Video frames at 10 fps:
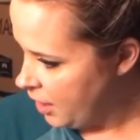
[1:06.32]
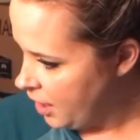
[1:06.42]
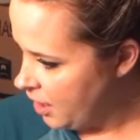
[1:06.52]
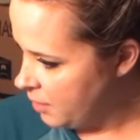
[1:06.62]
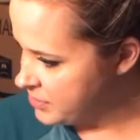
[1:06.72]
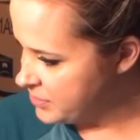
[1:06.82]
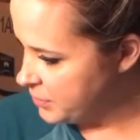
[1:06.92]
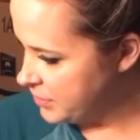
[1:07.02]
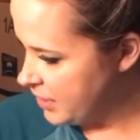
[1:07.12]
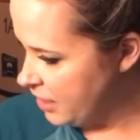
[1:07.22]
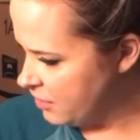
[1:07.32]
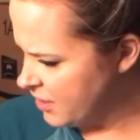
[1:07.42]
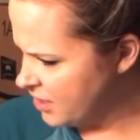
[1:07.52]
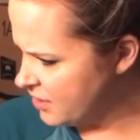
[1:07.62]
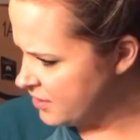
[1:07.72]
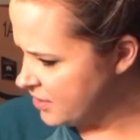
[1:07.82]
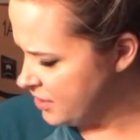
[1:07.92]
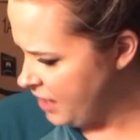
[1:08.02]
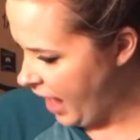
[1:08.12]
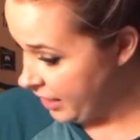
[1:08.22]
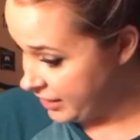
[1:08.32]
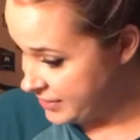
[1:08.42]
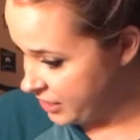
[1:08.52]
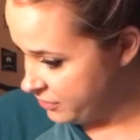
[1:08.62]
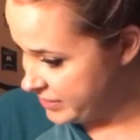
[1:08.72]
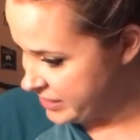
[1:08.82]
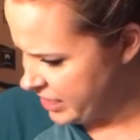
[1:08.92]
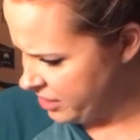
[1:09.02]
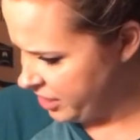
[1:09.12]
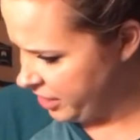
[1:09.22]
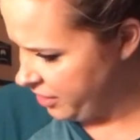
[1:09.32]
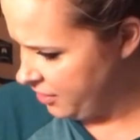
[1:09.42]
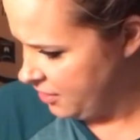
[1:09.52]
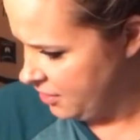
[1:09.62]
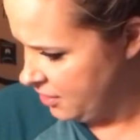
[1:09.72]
Um, this one, I don't think, at least I don't see it on here.